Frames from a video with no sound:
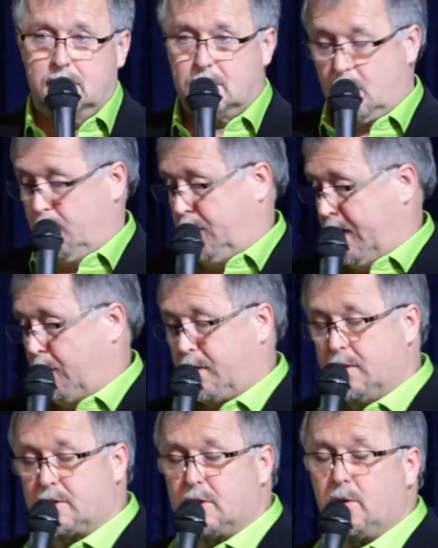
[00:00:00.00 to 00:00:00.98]
Go play
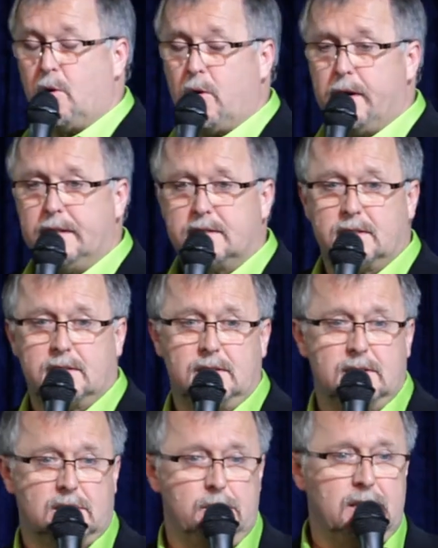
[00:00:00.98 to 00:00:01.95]
with your toys,
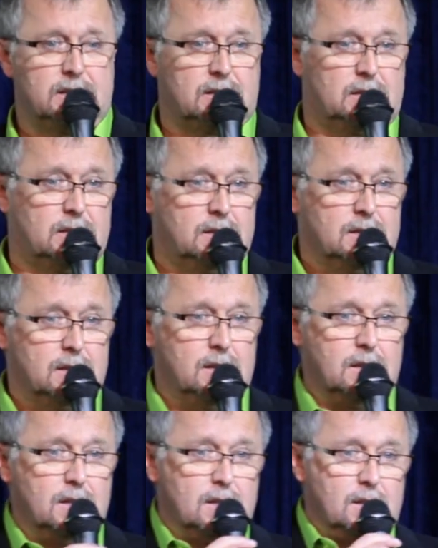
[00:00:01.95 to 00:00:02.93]
dismissed.
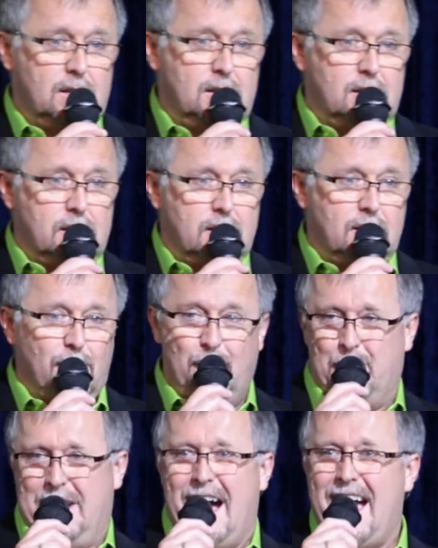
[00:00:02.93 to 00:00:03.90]
Or
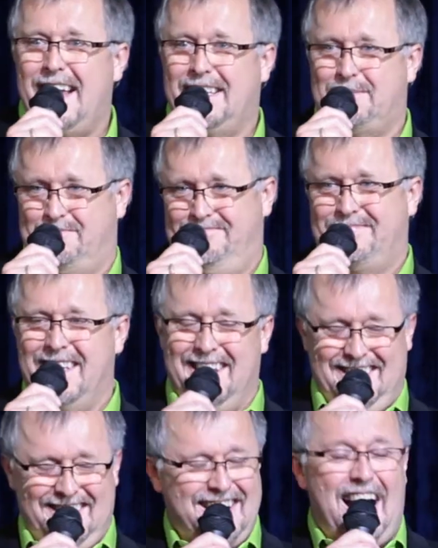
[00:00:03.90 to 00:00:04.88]
what I
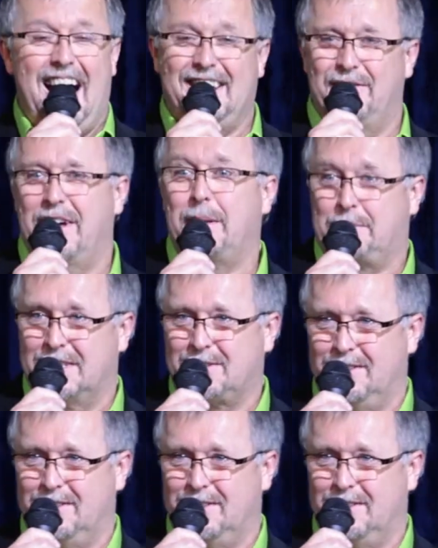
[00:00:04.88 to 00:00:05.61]
developed this